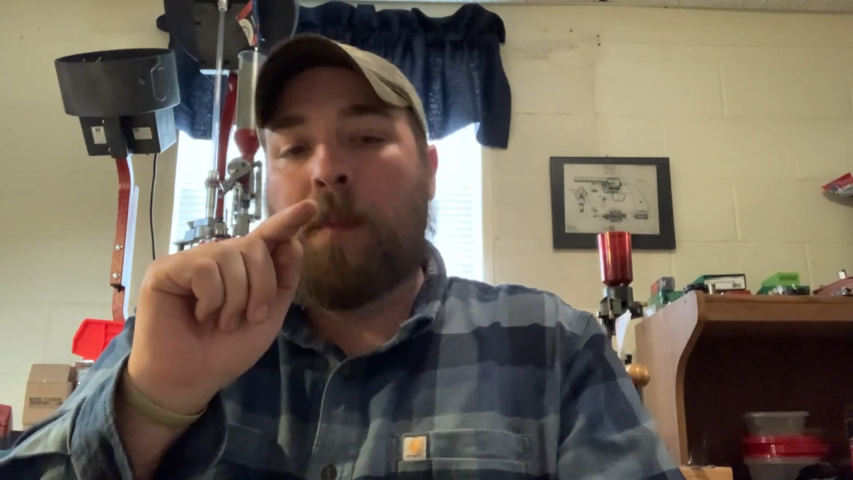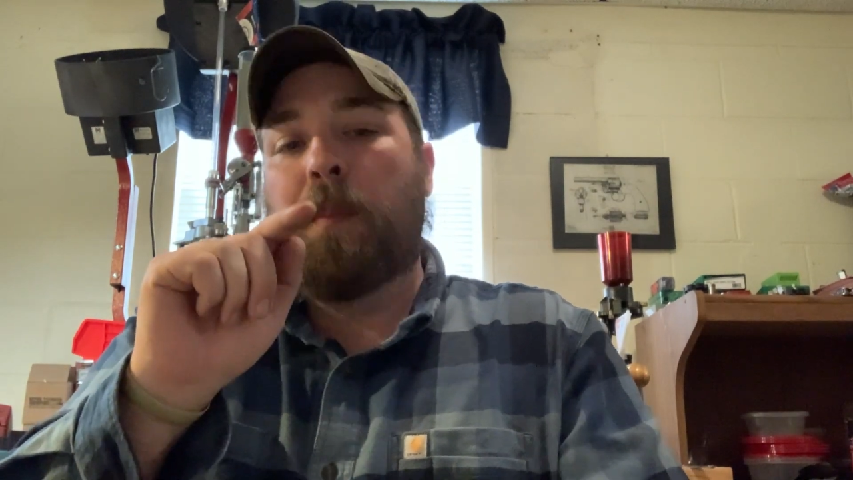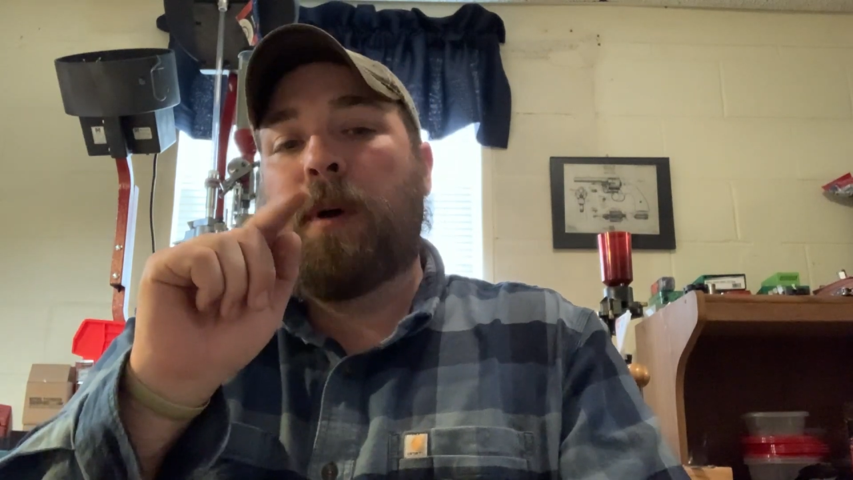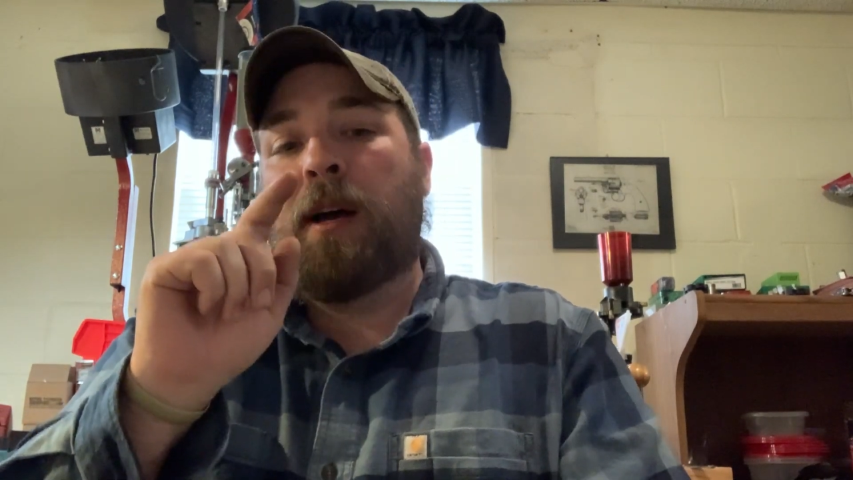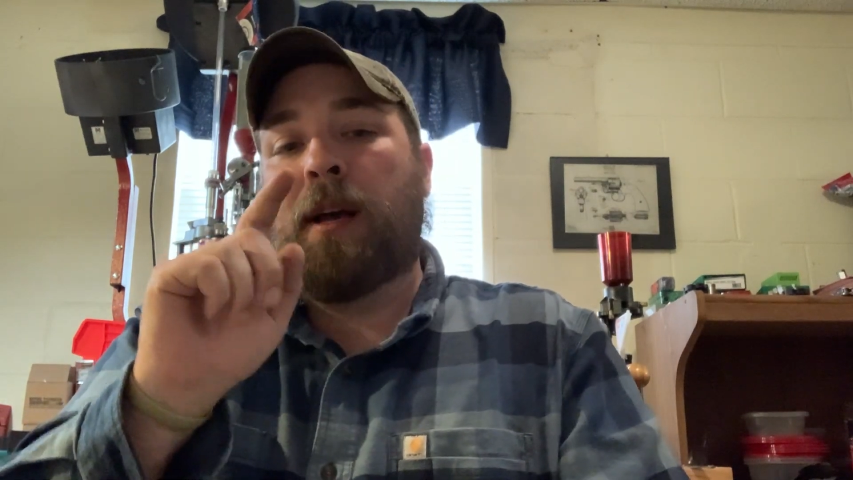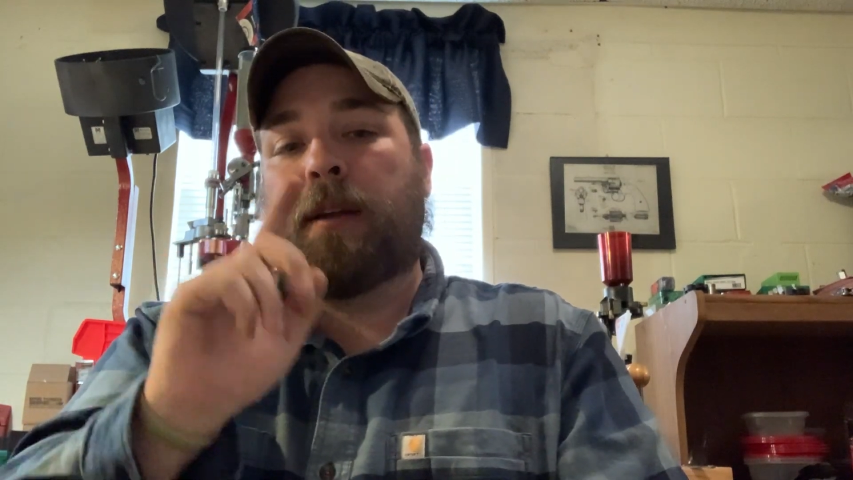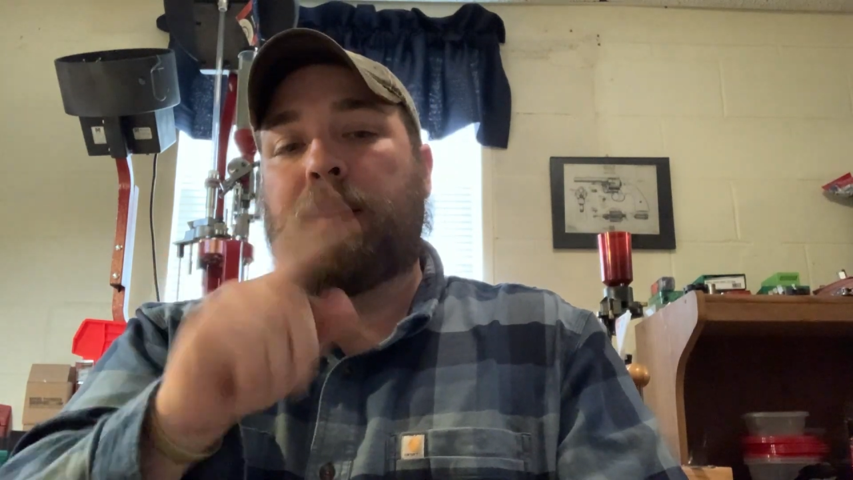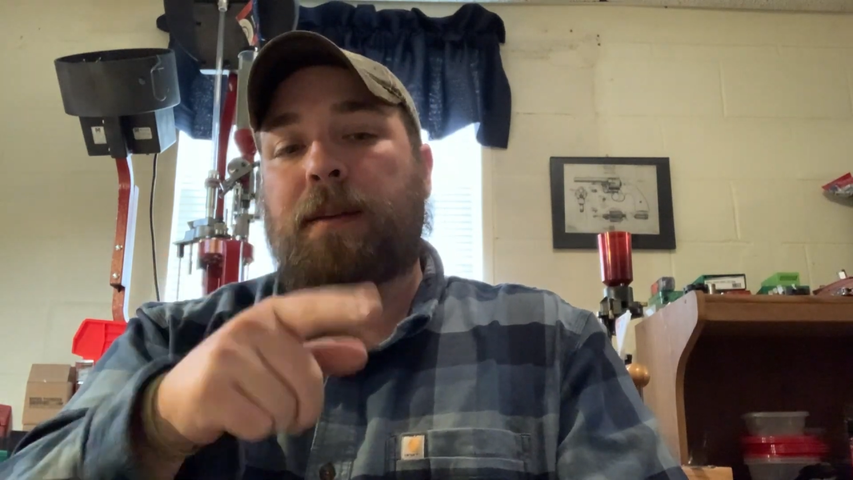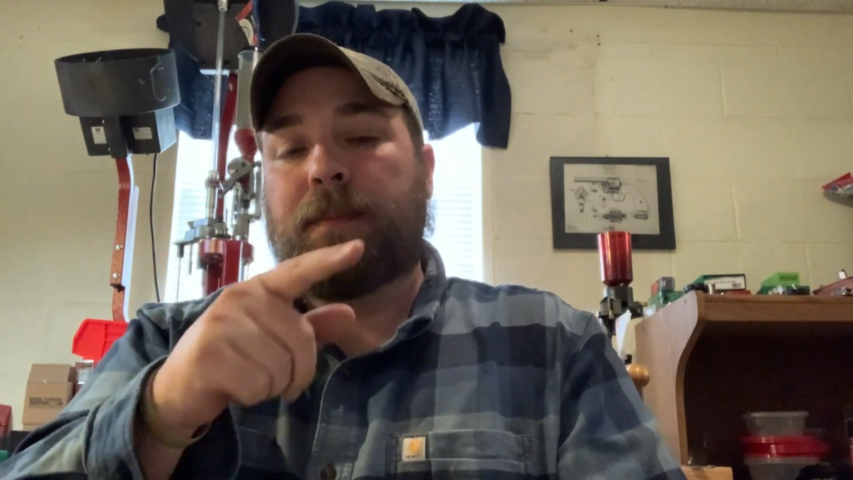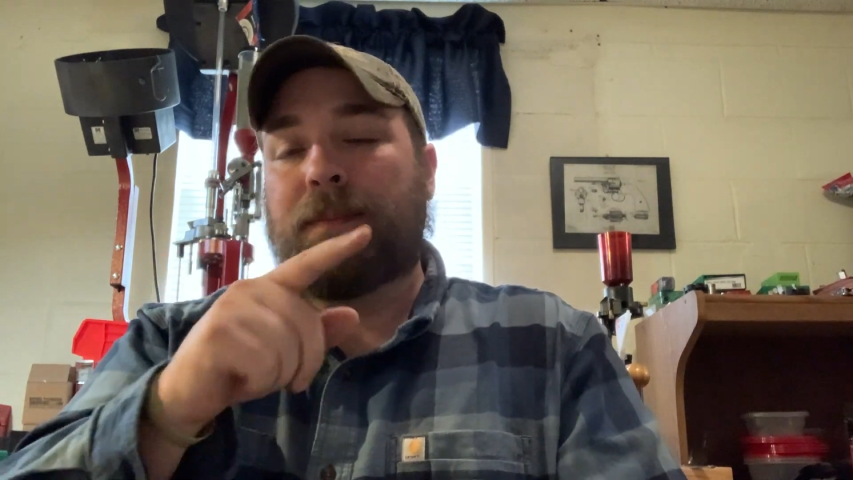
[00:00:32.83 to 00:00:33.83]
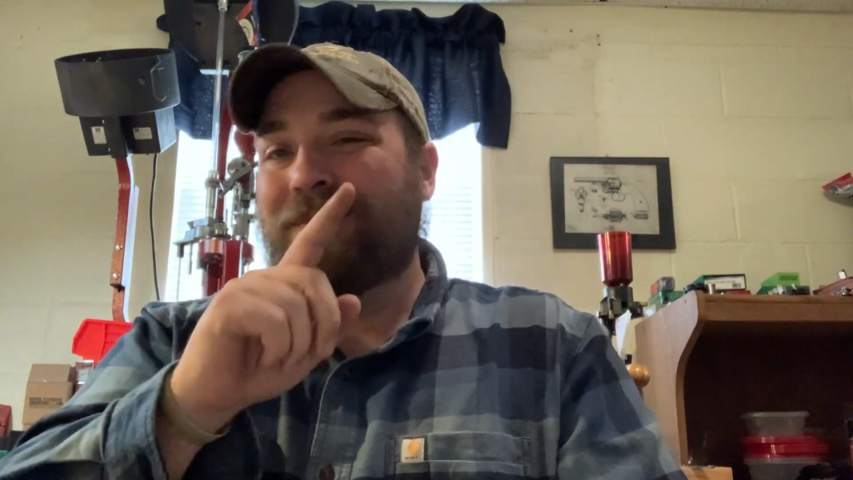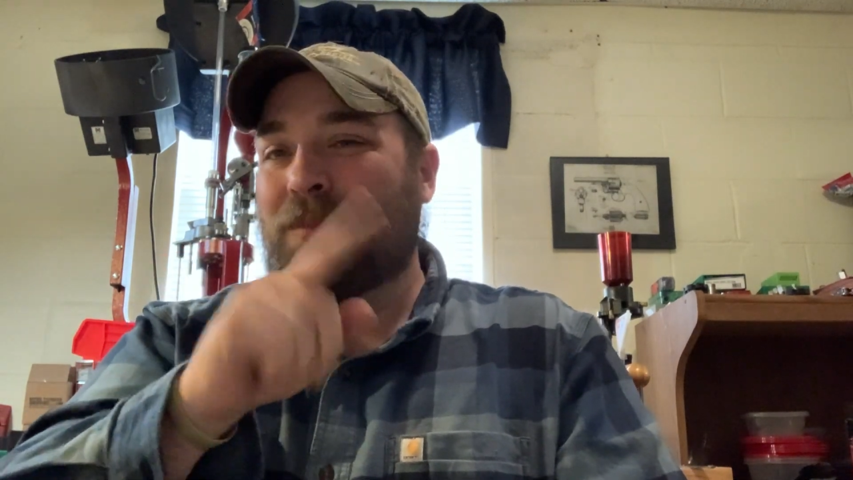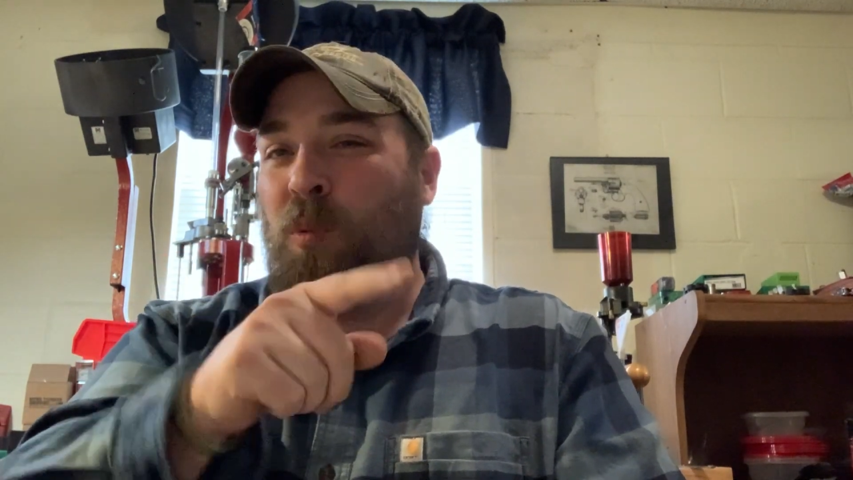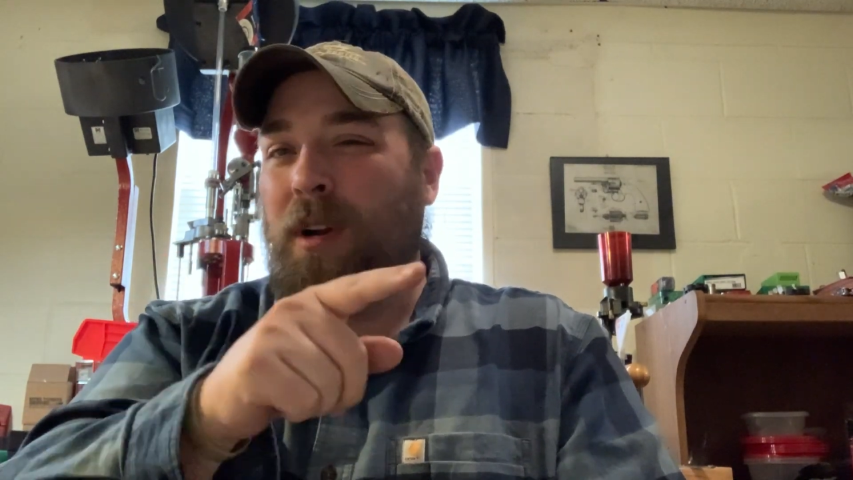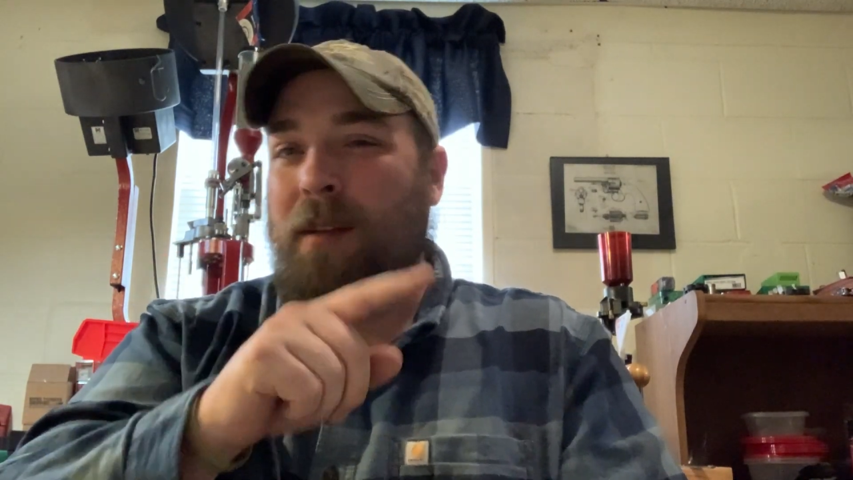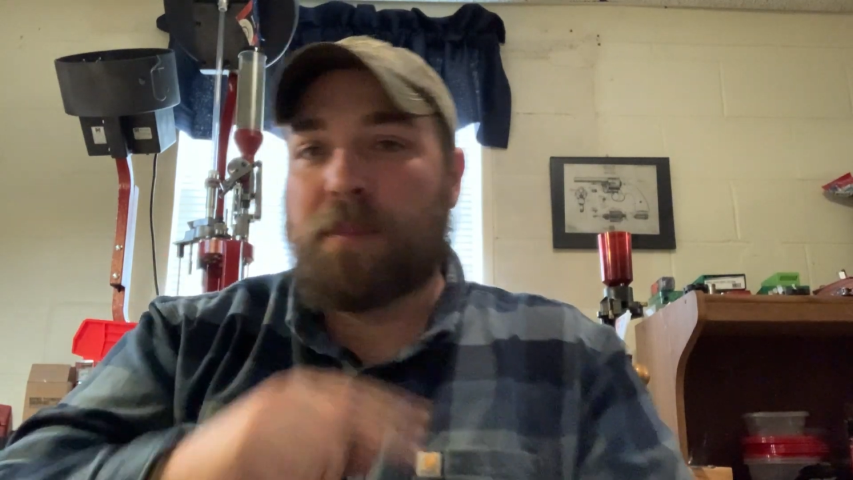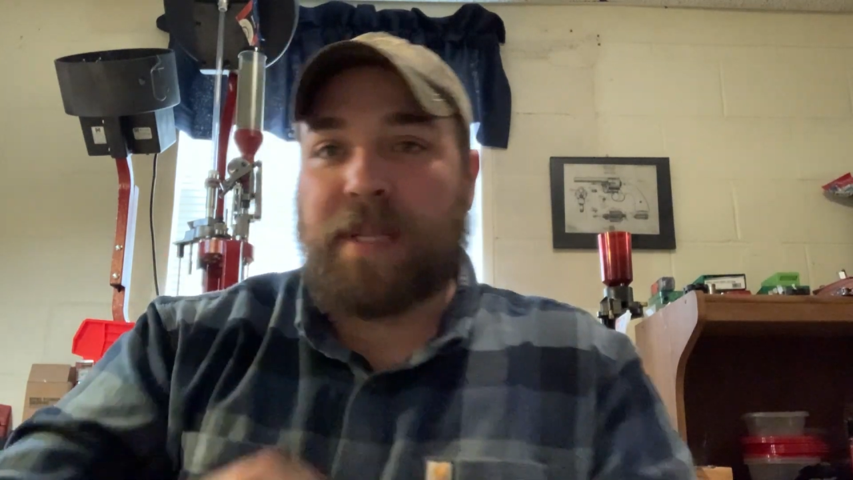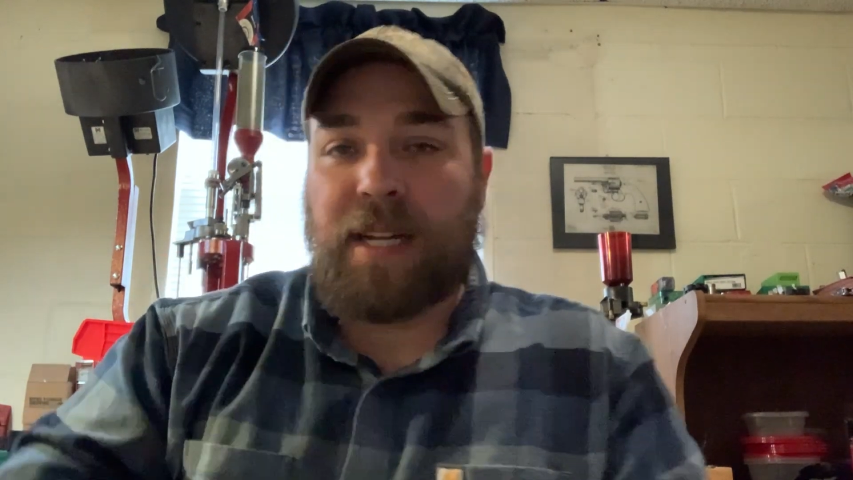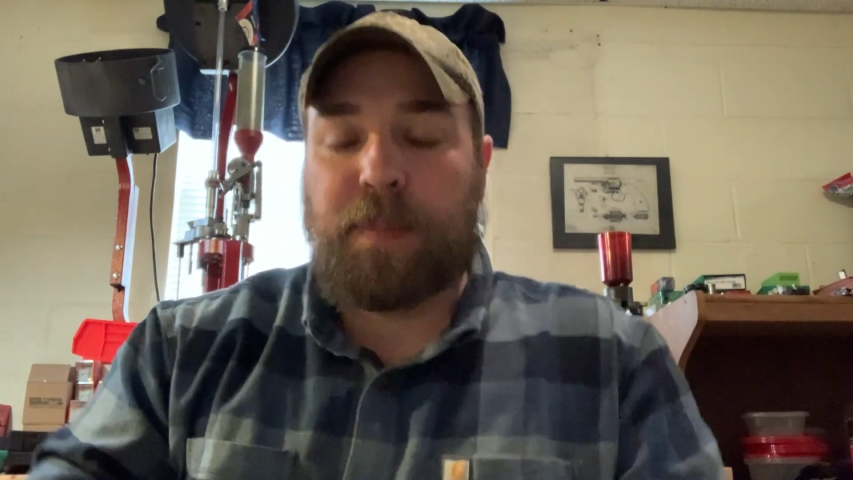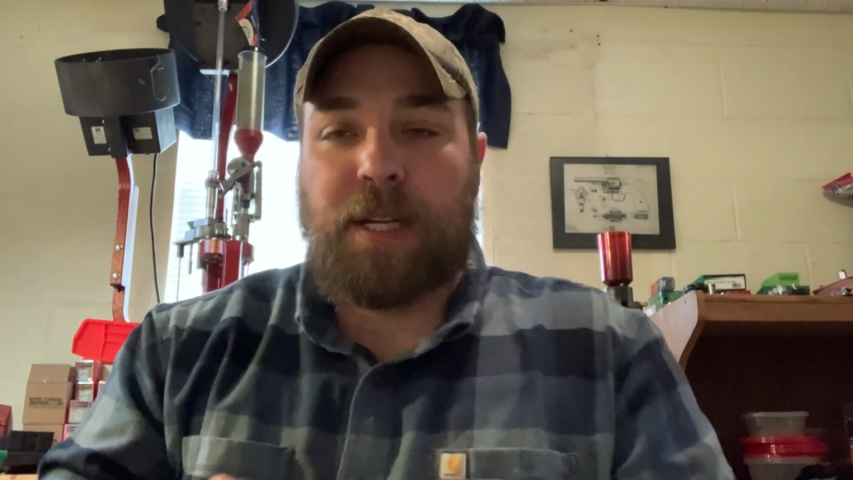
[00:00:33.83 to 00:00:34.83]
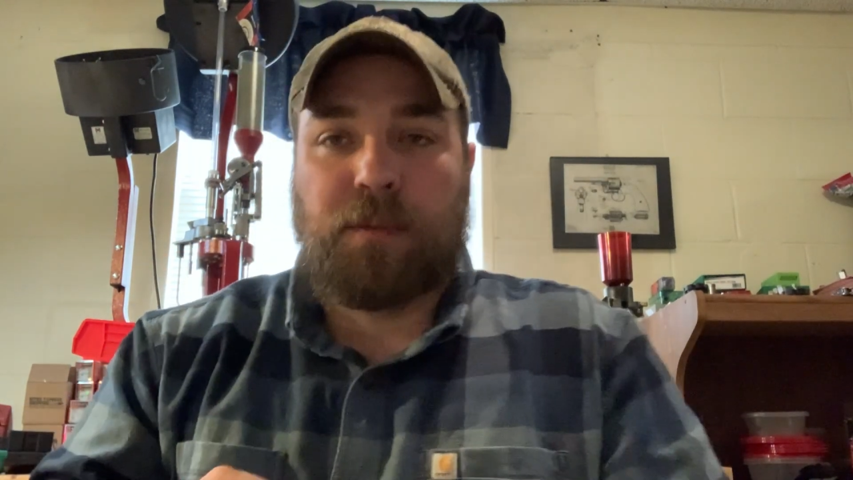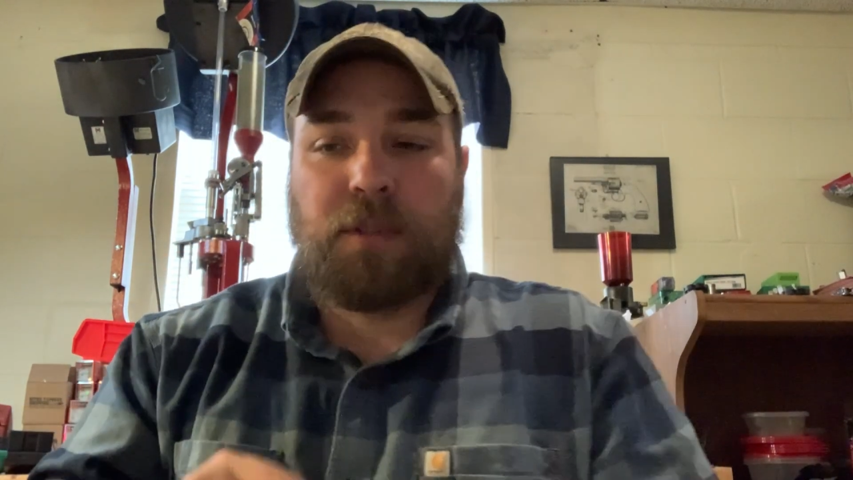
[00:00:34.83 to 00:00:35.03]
but one of them's kind of special.